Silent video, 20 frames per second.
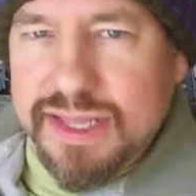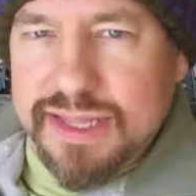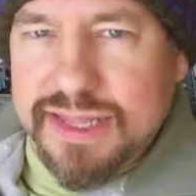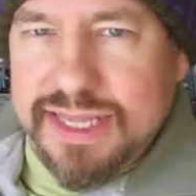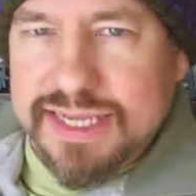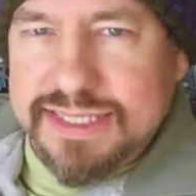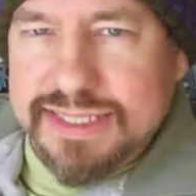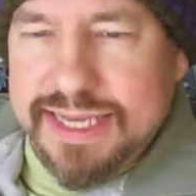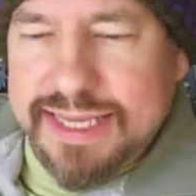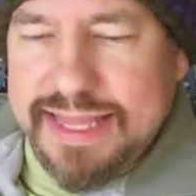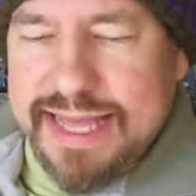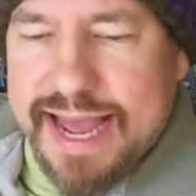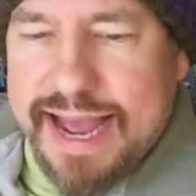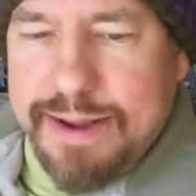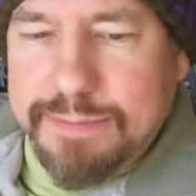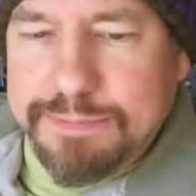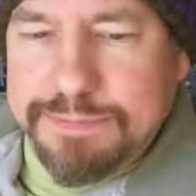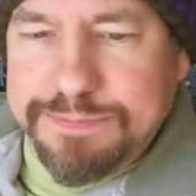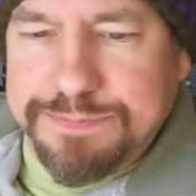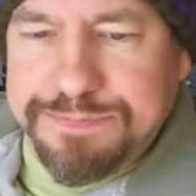things like
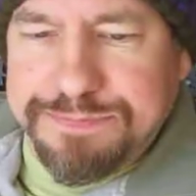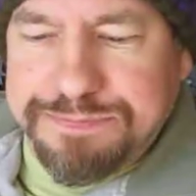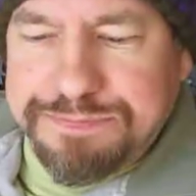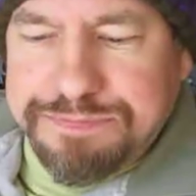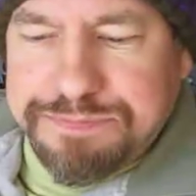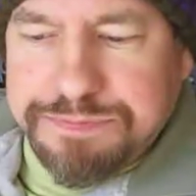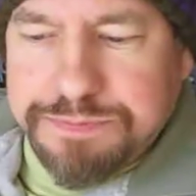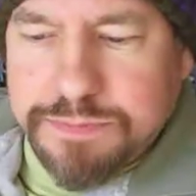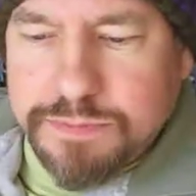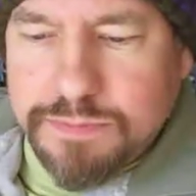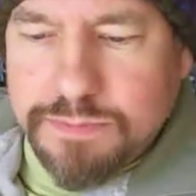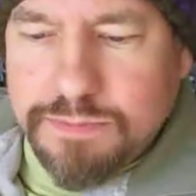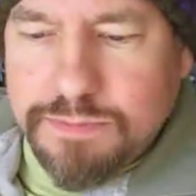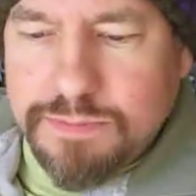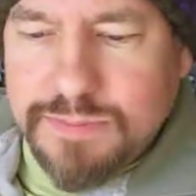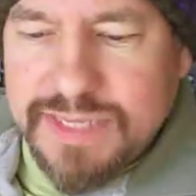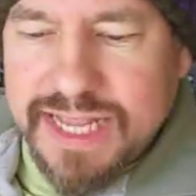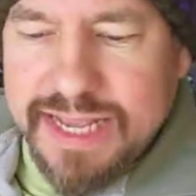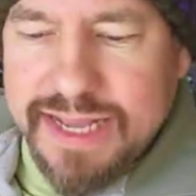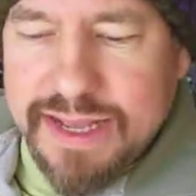that.
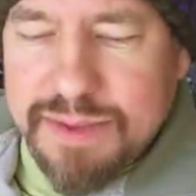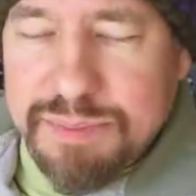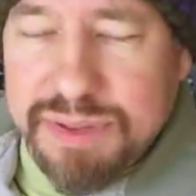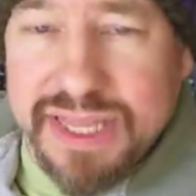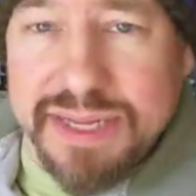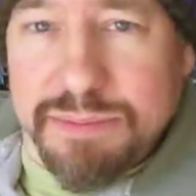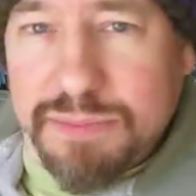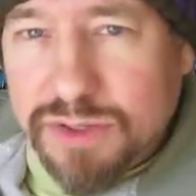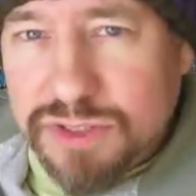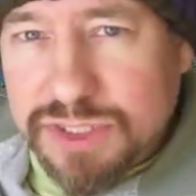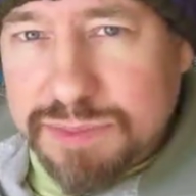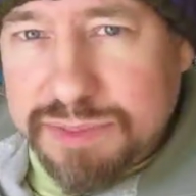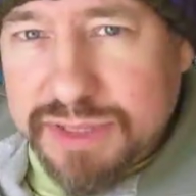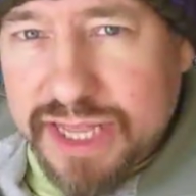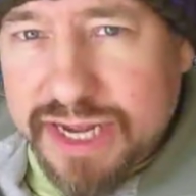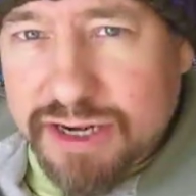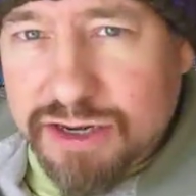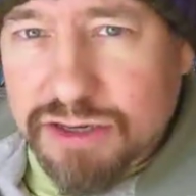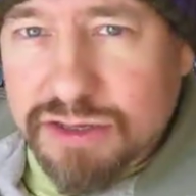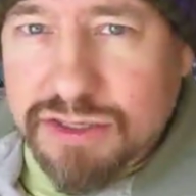Played
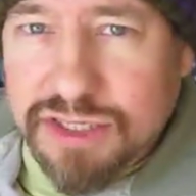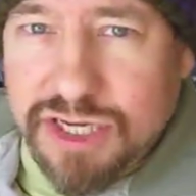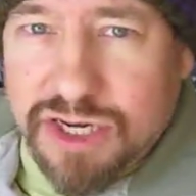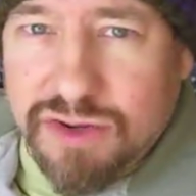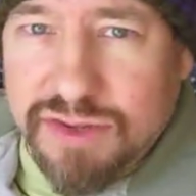multiplayer,